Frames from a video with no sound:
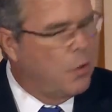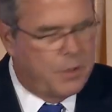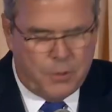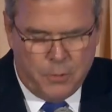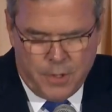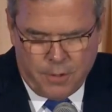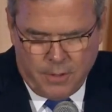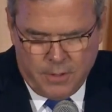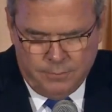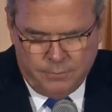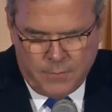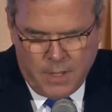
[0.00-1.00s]
War II era.
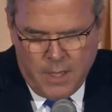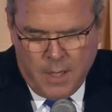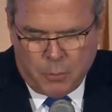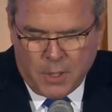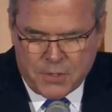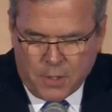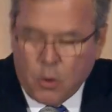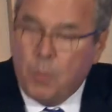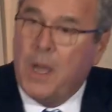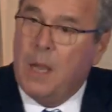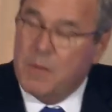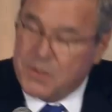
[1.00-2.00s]
President
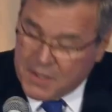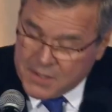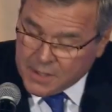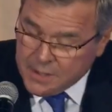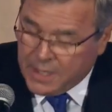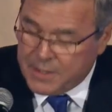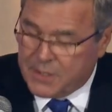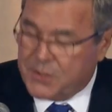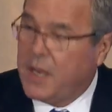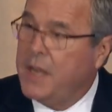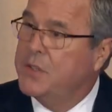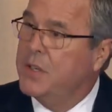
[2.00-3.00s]
Obama's
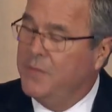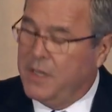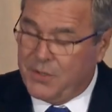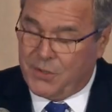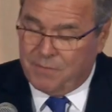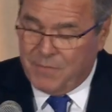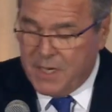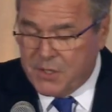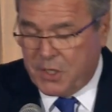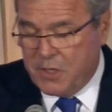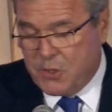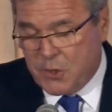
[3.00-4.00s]
indecisiveness, his
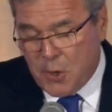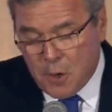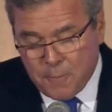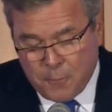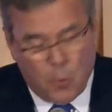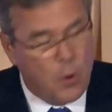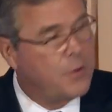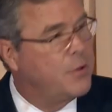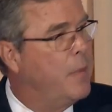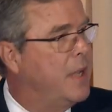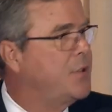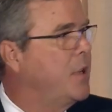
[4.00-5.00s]
concern for
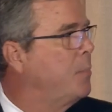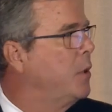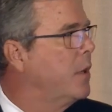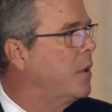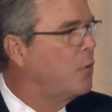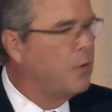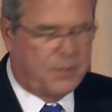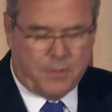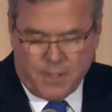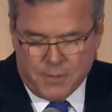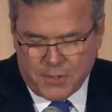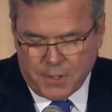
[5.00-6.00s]
domestic political
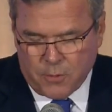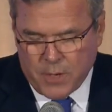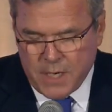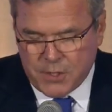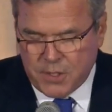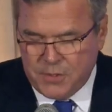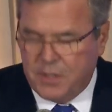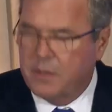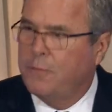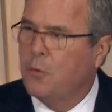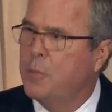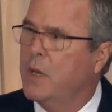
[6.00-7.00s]
considerations in
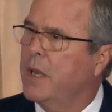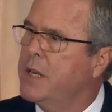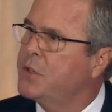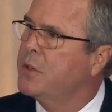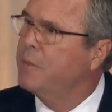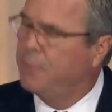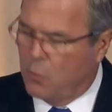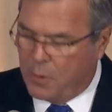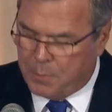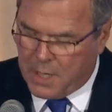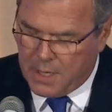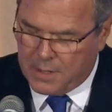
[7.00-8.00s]
the formulation of
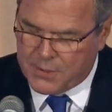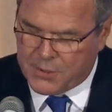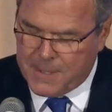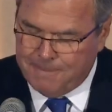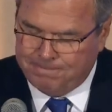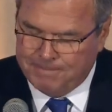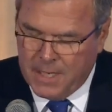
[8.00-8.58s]
foreign policy,